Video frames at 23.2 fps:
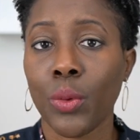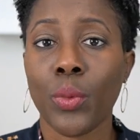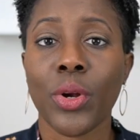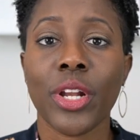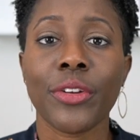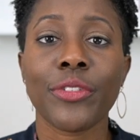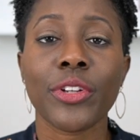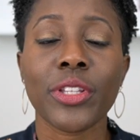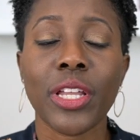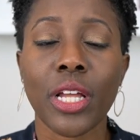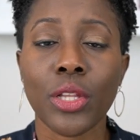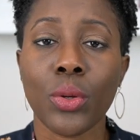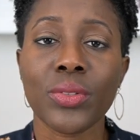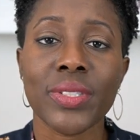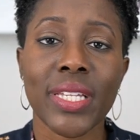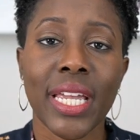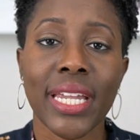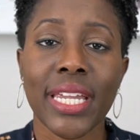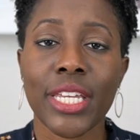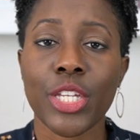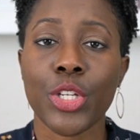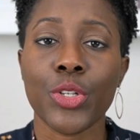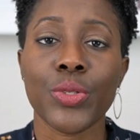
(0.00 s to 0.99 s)
Whatever that looks
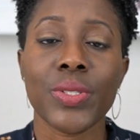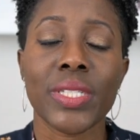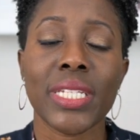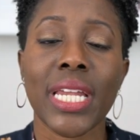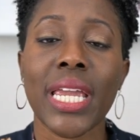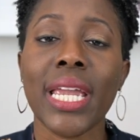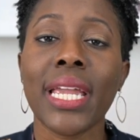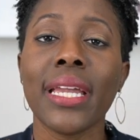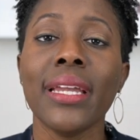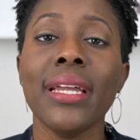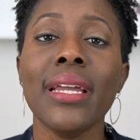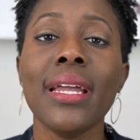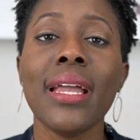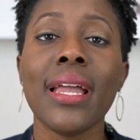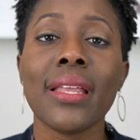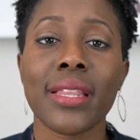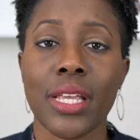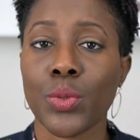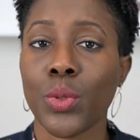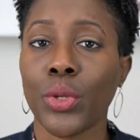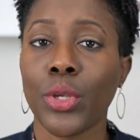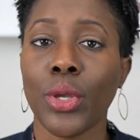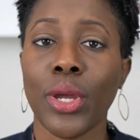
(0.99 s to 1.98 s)
like in your state,
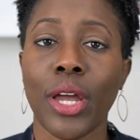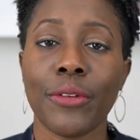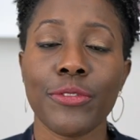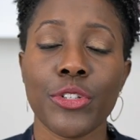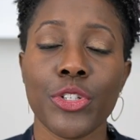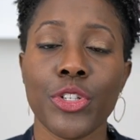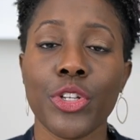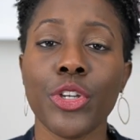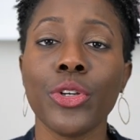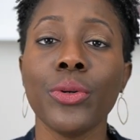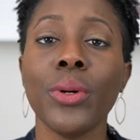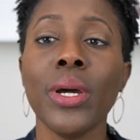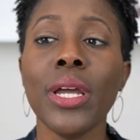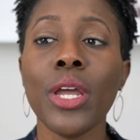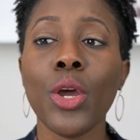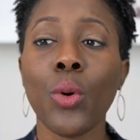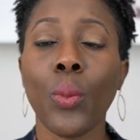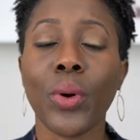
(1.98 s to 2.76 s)
that's what you have to do.